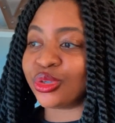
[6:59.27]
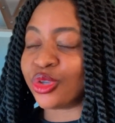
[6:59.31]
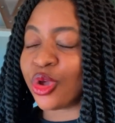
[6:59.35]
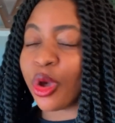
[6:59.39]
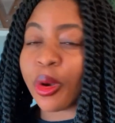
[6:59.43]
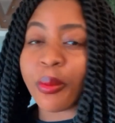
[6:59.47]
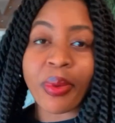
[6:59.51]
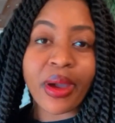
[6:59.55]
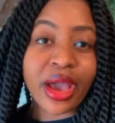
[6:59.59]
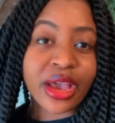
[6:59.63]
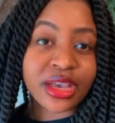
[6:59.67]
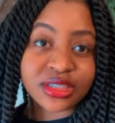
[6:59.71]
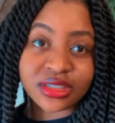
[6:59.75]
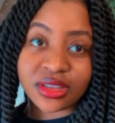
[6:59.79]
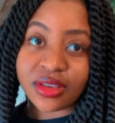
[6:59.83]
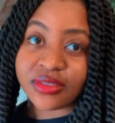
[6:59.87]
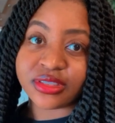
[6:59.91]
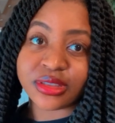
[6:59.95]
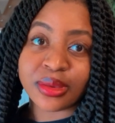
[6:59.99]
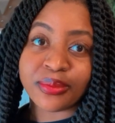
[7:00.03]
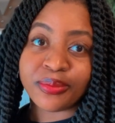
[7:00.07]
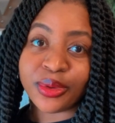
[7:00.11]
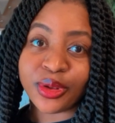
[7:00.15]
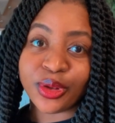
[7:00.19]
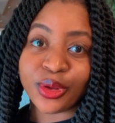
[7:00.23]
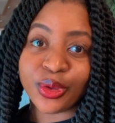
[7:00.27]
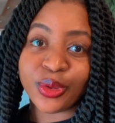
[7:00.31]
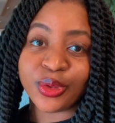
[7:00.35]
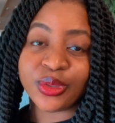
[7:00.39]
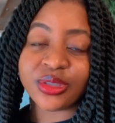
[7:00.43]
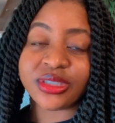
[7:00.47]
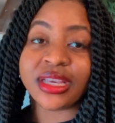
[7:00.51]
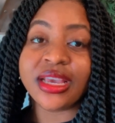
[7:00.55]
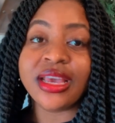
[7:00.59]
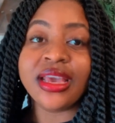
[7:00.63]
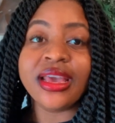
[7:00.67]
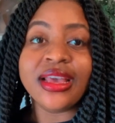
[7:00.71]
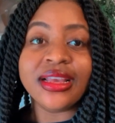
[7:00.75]
go buy yourself some
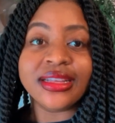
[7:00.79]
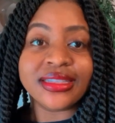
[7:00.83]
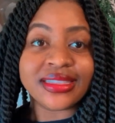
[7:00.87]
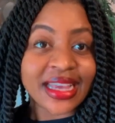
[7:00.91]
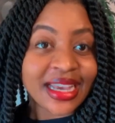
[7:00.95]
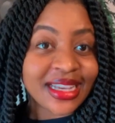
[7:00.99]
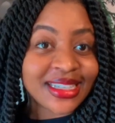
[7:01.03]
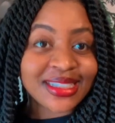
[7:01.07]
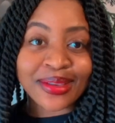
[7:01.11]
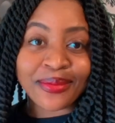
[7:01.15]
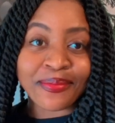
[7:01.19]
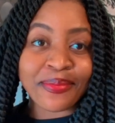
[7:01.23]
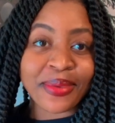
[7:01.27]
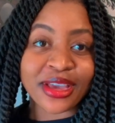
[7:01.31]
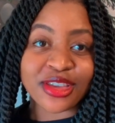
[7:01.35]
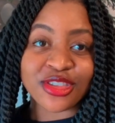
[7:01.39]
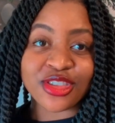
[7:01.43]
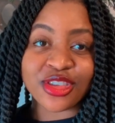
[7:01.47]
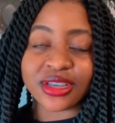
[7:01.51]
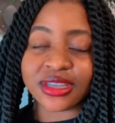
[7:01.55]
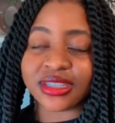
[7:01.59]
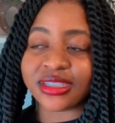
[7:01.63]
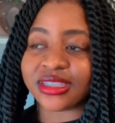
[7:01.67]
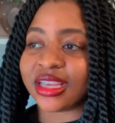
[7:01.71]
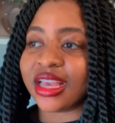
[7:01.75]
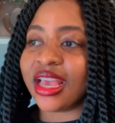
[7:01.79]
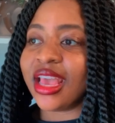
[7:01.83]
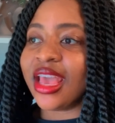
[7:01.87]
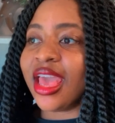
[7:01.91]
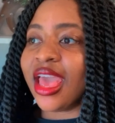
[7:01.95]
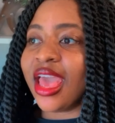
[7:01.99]
balloons, take some pictures.